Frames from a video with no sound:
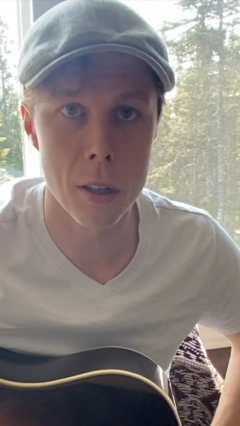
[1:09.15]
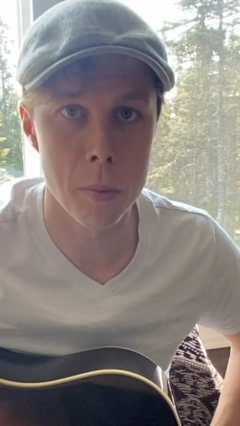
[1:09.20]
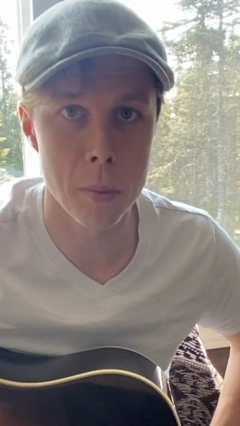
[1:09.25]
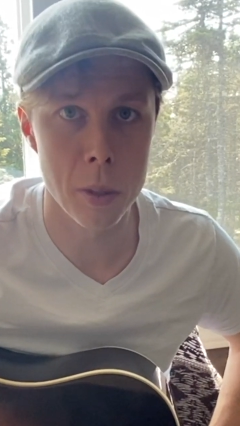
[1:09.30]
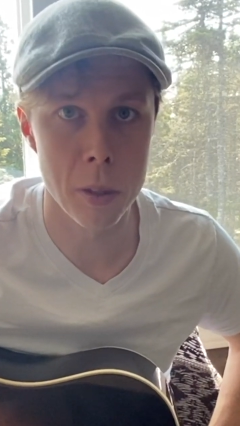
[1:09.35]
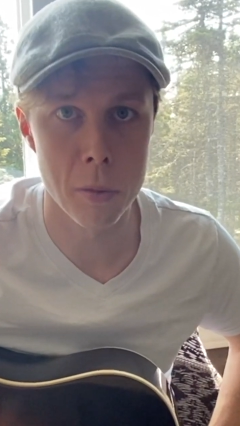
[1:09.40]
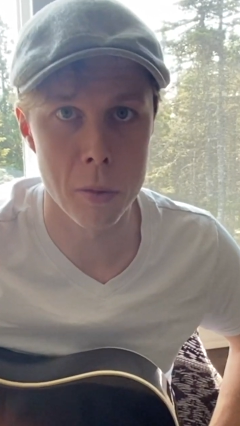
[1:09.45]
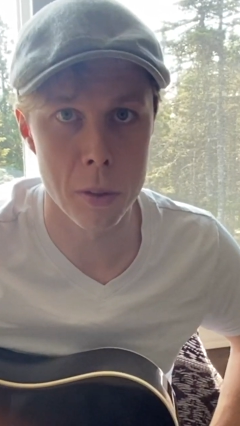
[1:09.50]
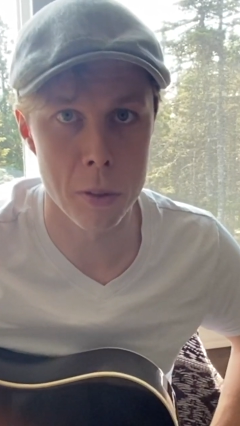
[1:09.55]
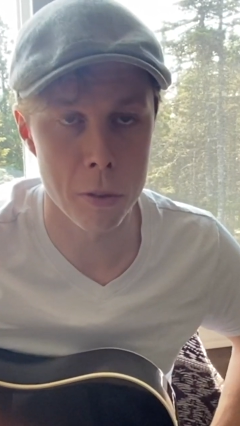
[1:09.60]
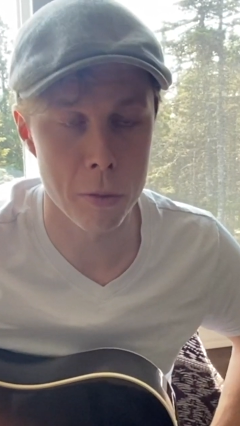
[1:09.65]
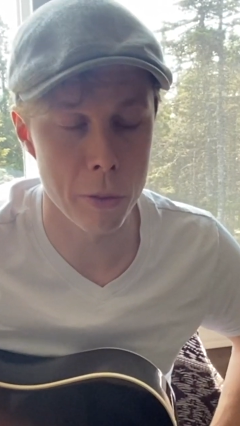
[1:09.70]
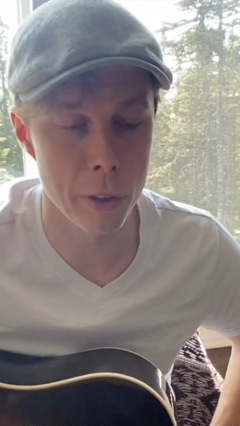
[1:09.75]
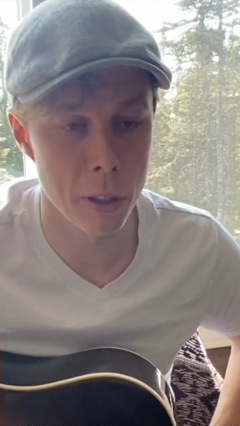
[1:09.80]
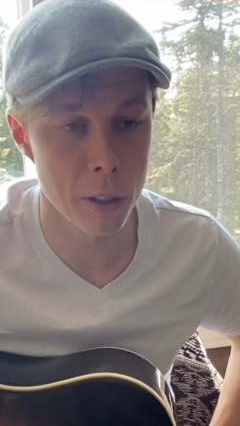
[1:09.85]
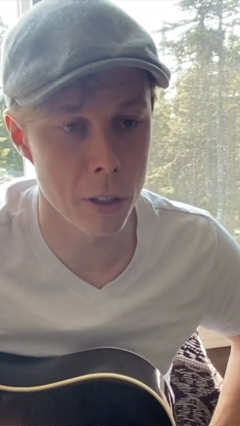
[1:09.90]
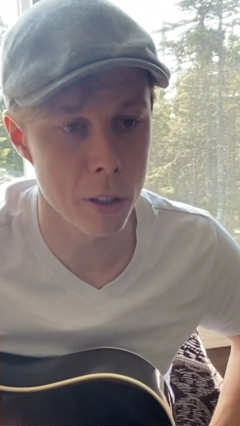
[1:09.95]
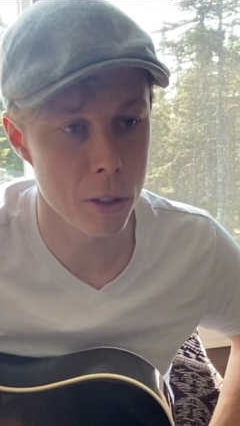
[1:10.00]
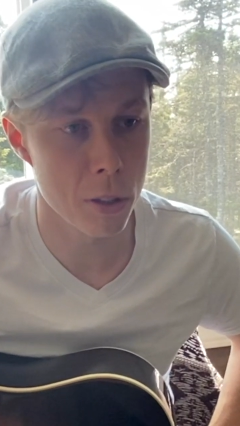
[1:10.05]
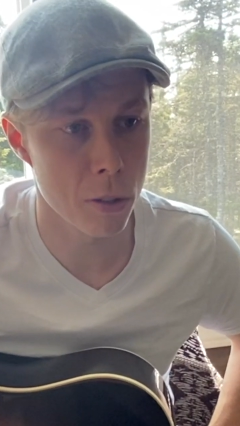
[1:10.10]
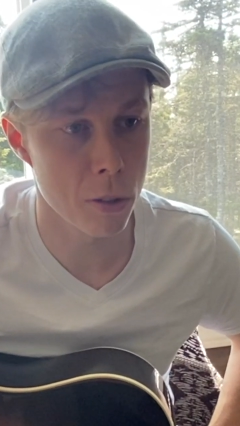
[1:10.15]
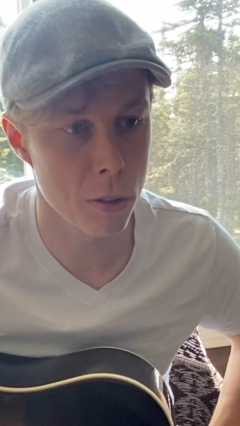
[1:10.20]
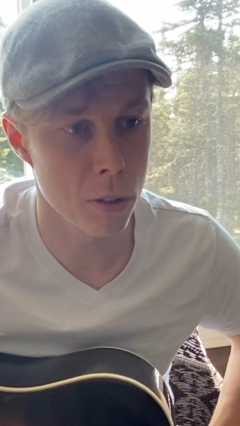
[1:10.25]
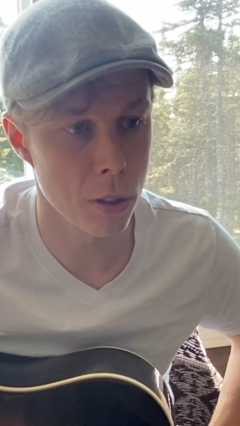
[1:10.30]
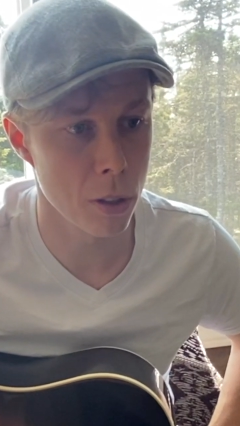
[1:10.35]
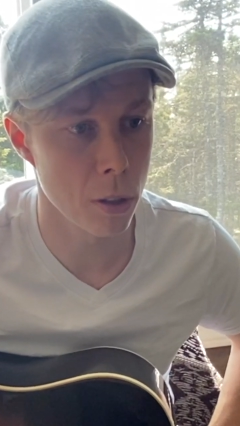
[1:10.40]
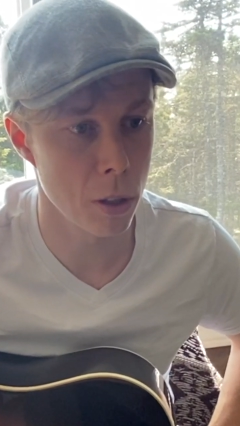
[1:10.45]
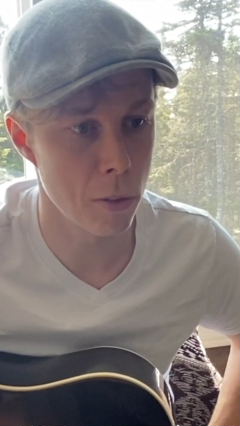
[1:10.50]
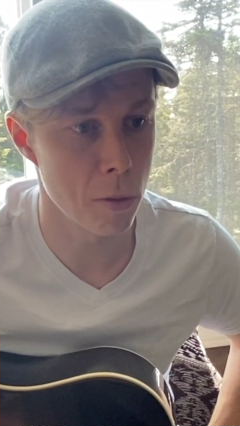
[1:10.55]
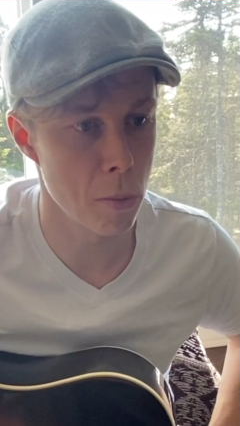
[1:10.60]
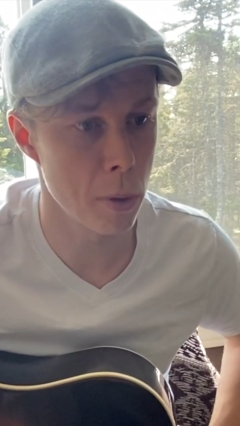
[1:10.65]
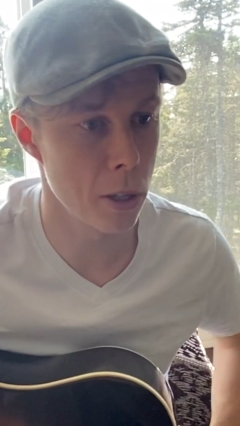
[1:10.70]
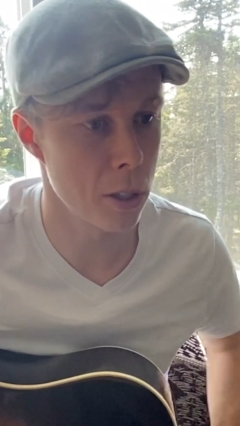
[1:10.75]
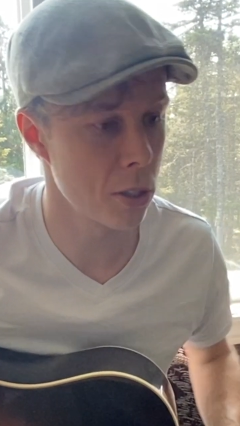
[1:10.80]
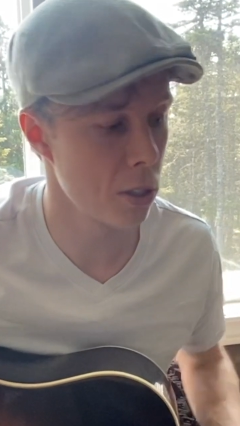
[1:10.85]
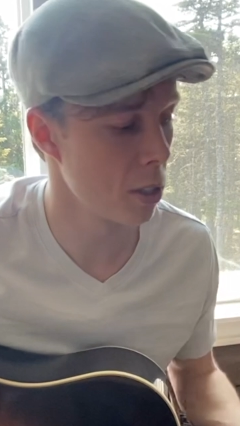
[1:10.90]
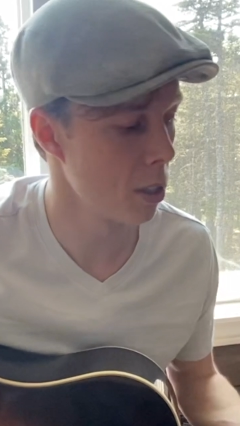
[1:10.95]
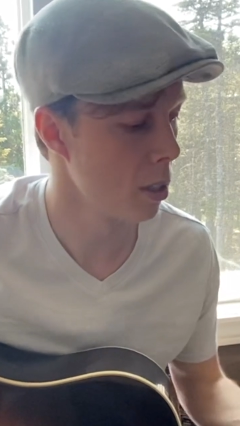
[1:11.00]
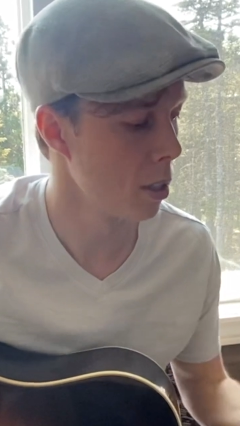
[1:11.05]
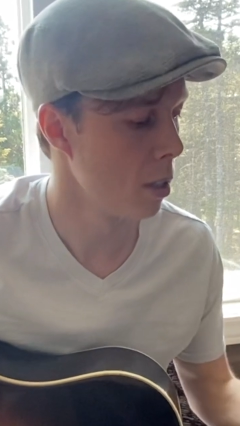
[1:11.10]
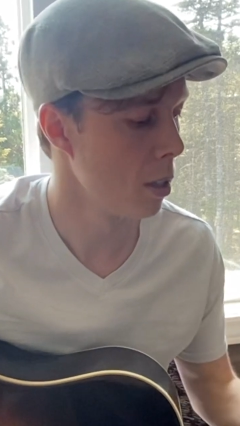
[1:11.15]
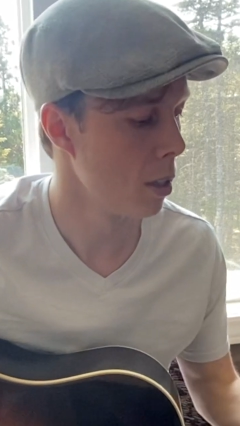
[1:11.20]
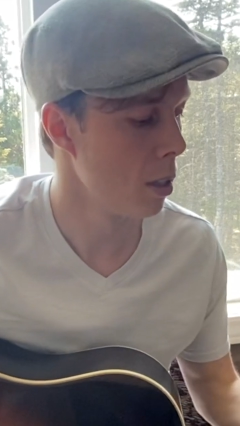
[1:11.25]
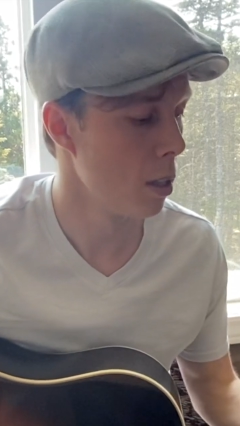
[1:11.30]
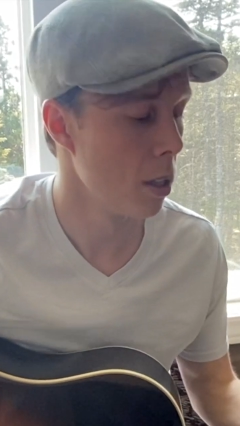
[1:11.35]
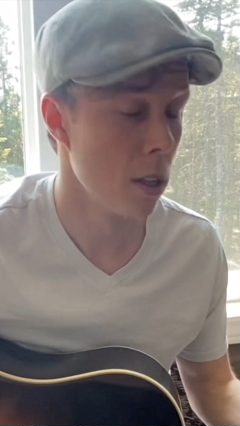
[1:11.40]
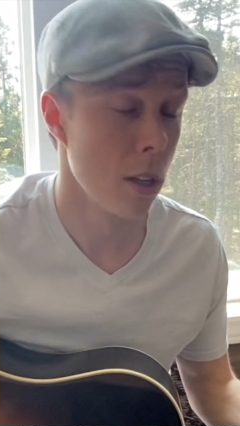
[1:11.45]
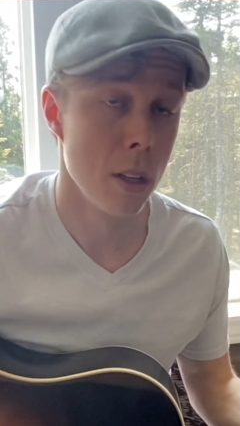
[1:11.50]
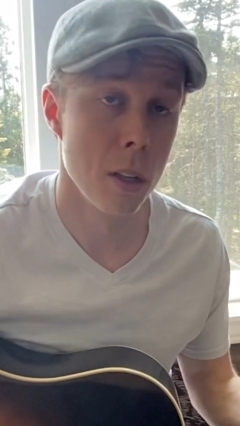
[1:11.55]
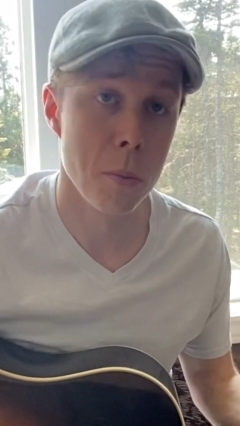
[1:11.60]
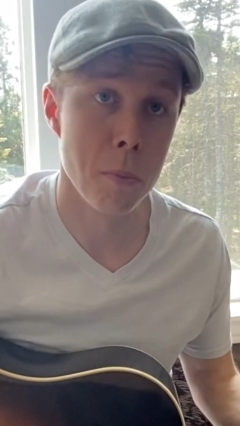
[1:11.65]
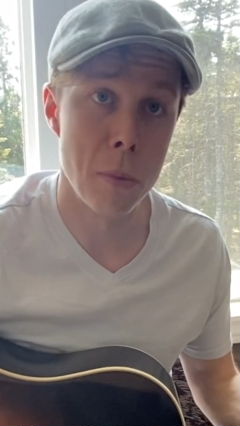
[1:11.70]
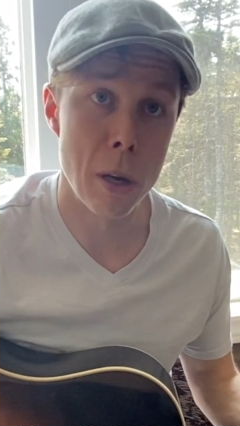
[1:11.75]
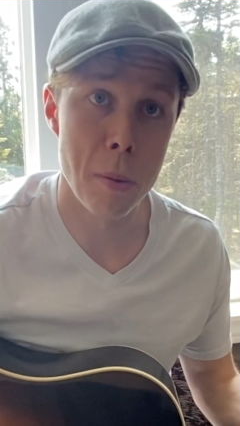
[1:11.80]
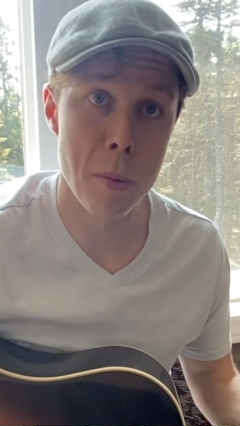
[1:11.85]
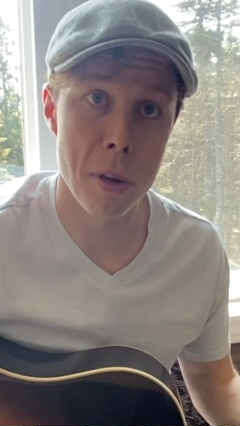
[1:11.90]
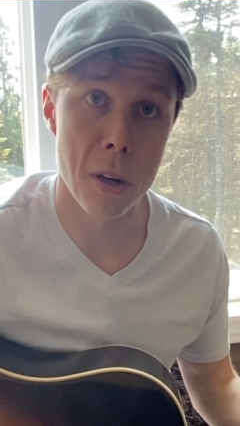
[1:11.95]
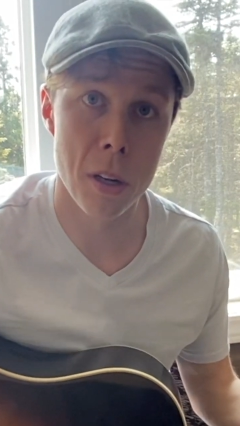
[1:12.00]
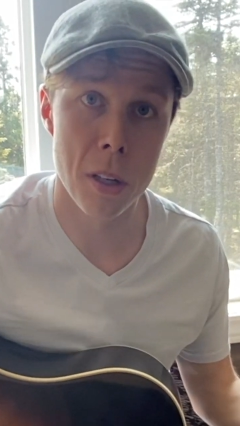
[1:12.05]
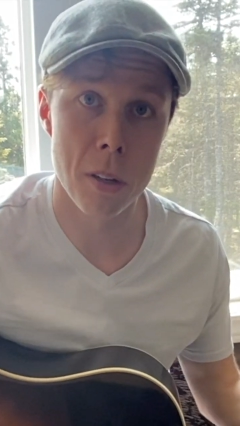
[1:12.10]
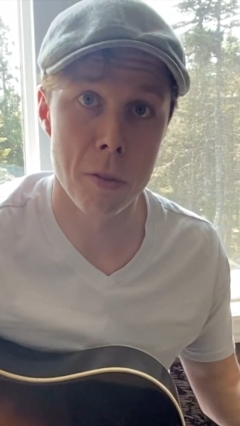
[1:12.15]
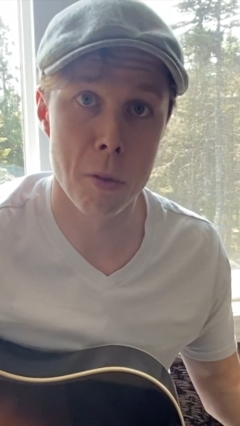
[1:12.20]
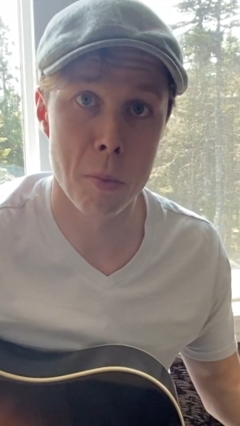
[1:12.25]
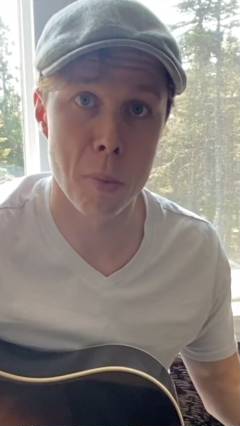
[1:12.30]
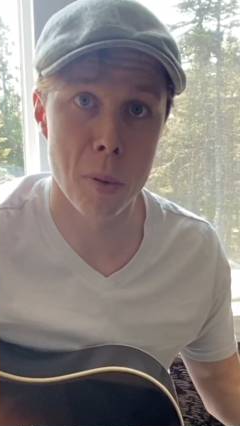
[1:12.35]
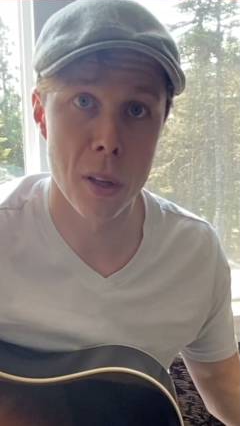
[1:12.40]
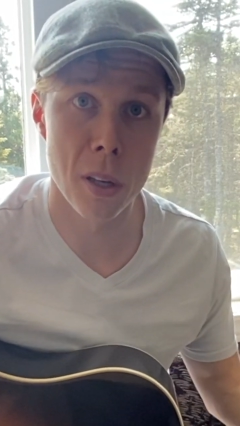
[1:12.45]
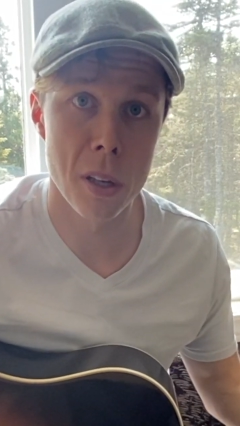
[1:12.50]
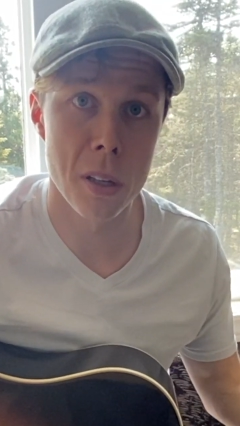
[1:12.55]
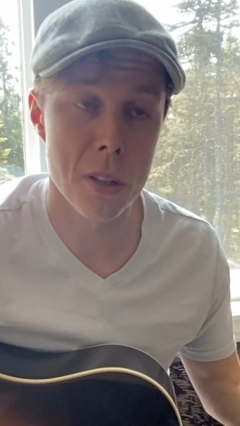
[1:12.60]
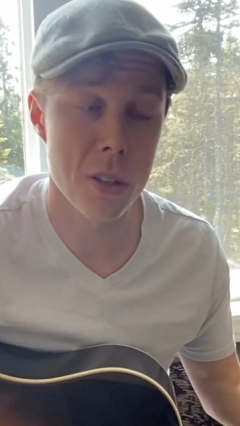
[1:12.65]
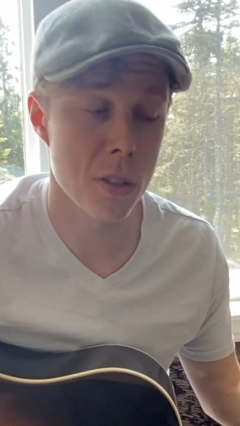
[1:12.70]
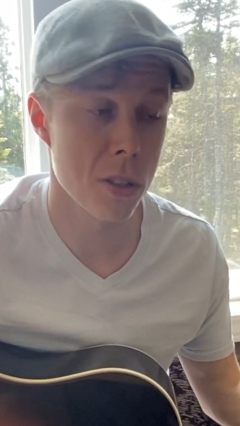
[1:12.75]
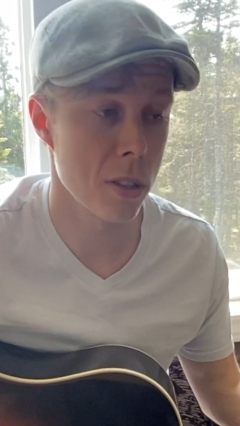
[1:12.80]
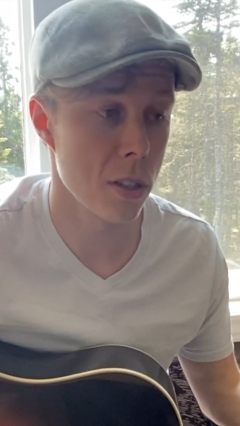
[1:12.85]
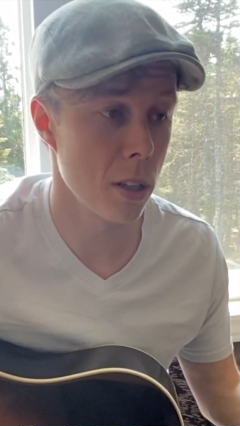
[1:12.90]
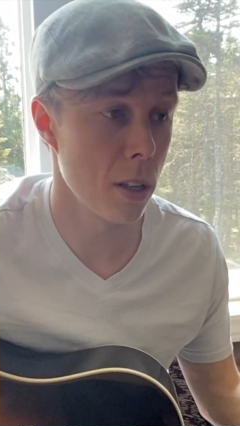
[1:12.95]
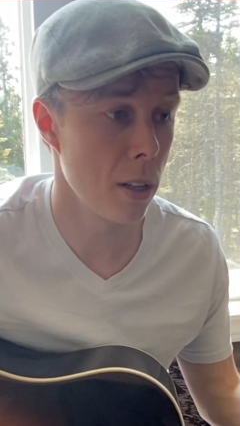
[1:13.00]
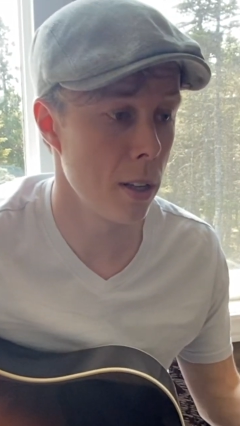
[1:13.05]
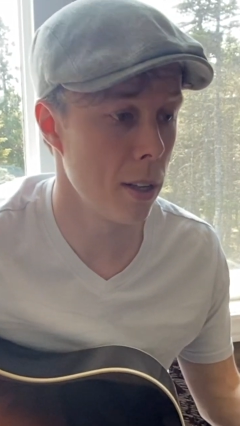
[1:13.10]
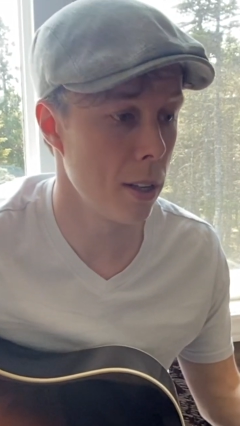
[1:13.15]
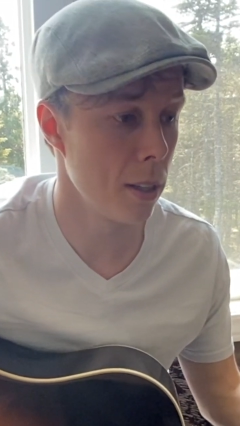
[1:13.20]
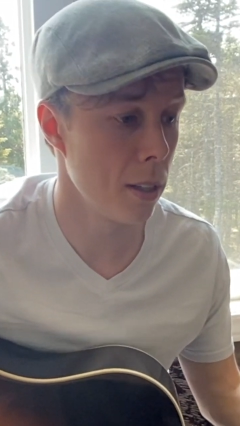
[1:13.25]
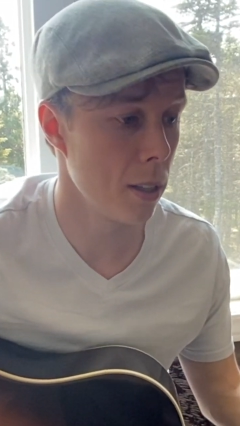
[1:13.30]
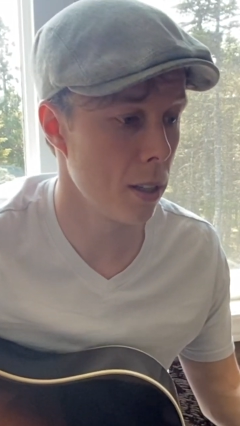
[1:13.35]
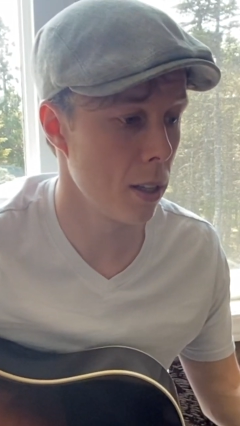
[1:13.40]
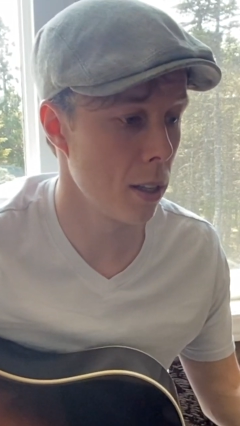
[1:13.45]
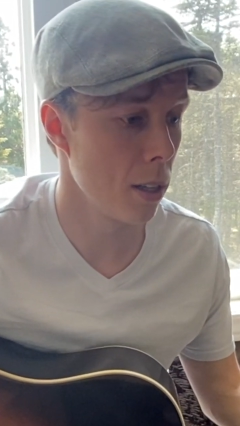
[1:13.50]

I mean, it varies, everybody's maybe in a different place, and